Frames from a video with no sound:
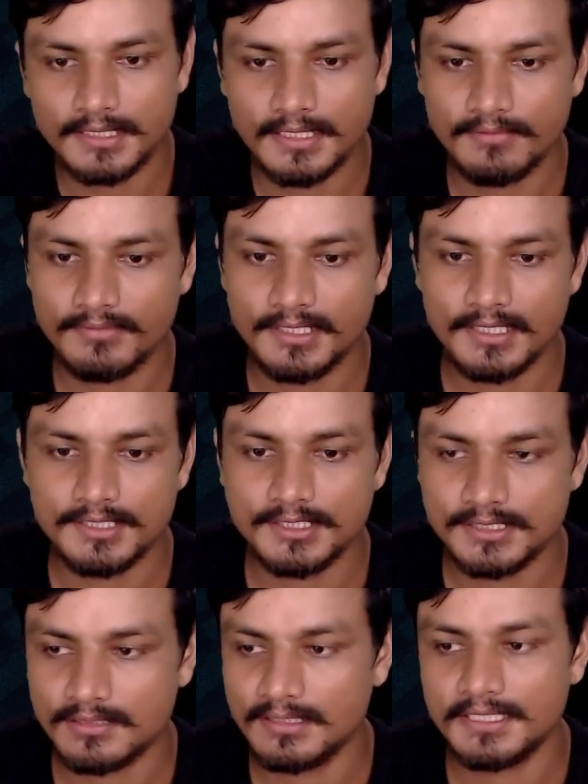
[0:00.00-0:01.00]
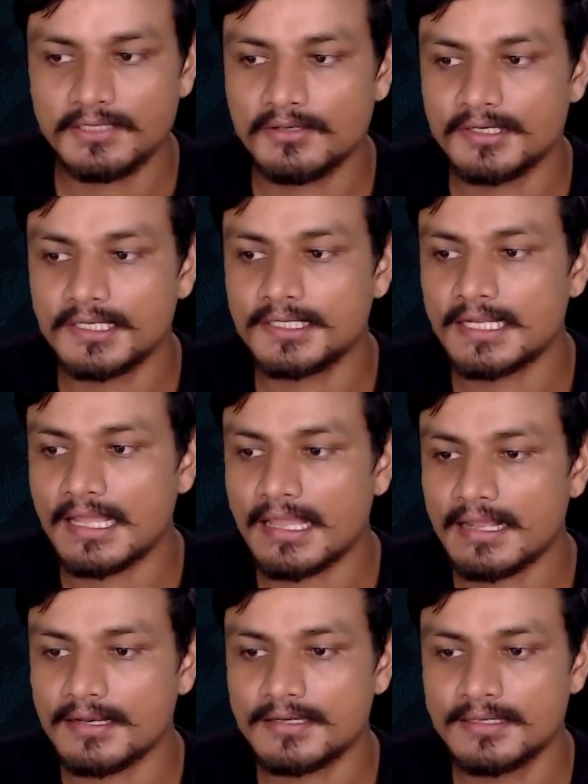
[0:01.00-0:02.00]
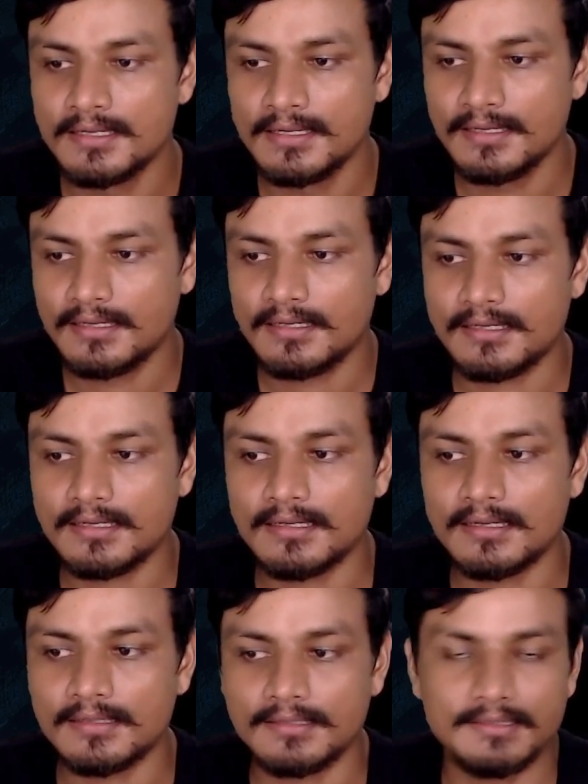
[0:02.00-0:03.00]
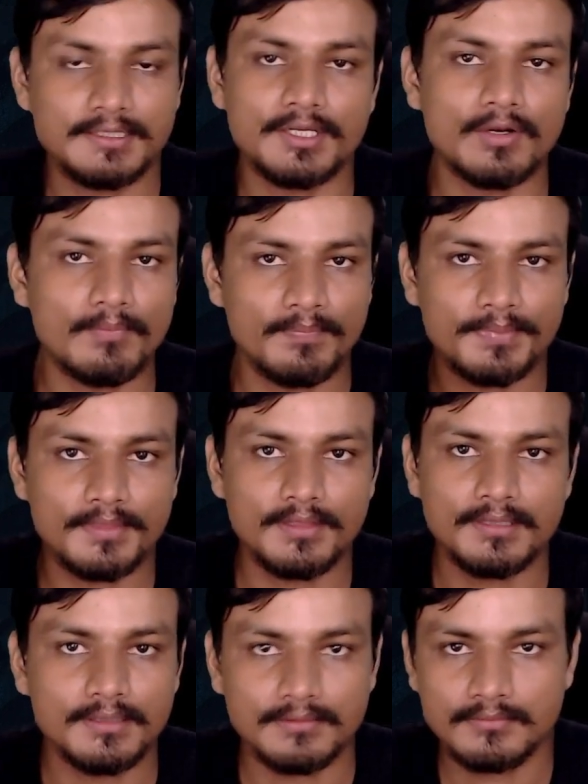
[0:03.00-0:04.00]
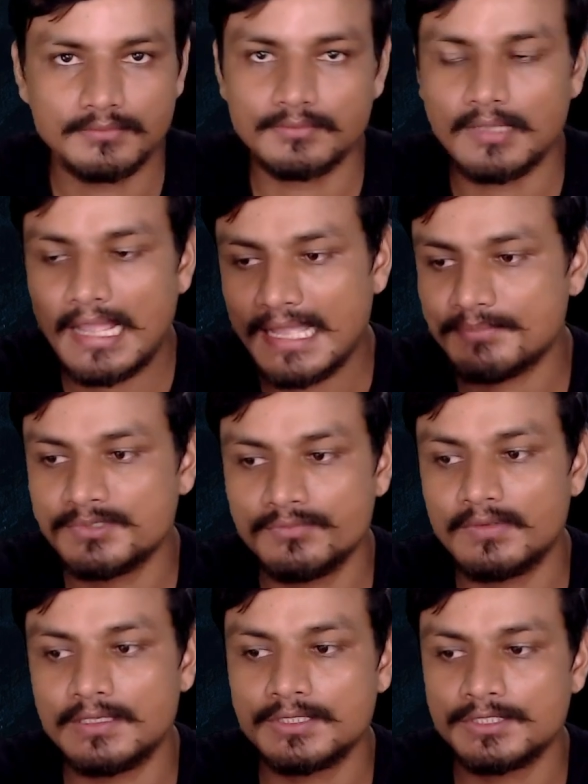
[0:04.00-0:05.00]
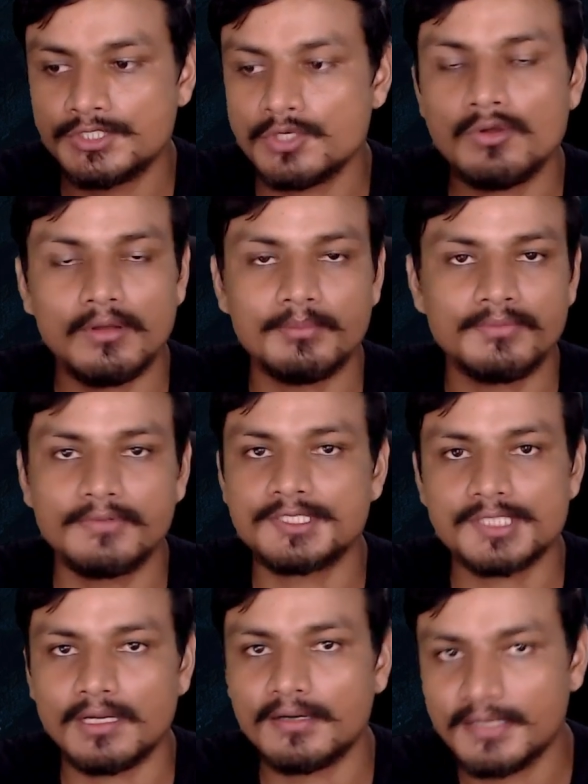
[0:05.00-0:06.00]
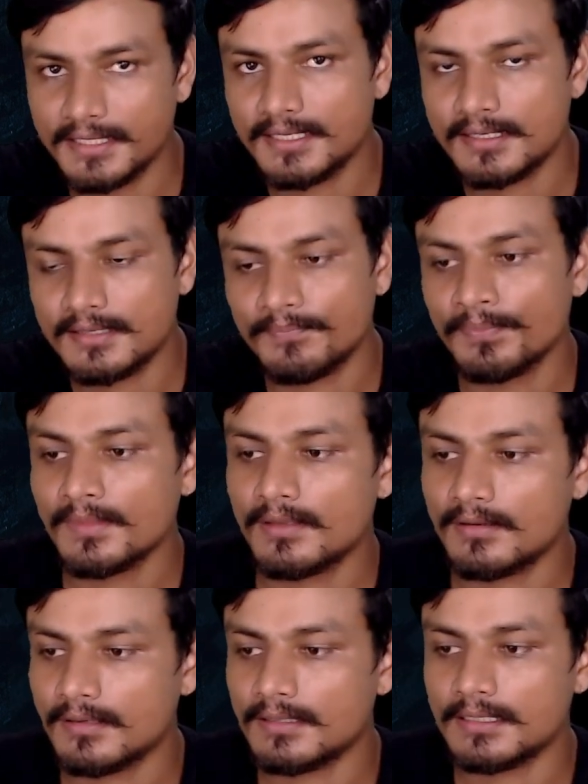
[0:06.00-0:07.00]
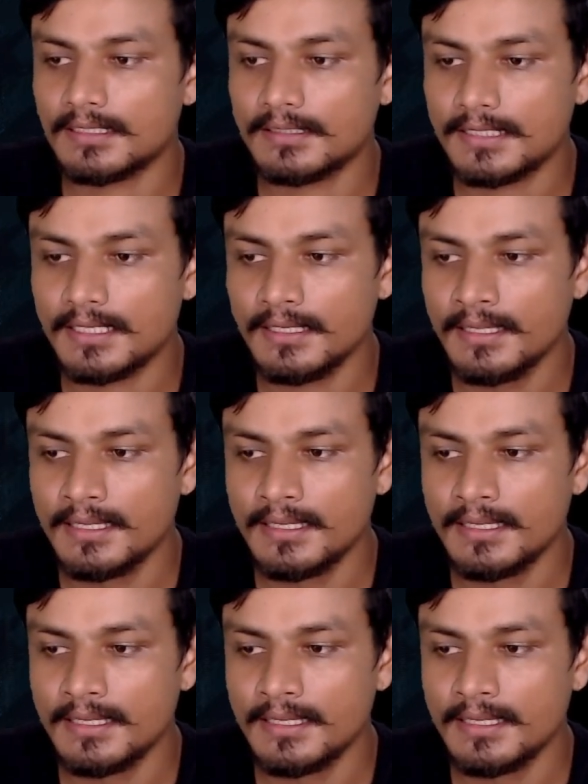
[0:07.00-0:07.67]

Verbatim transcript: Okay, we can just click on it, and uh, you know the apps will show up which are hidden. Okay.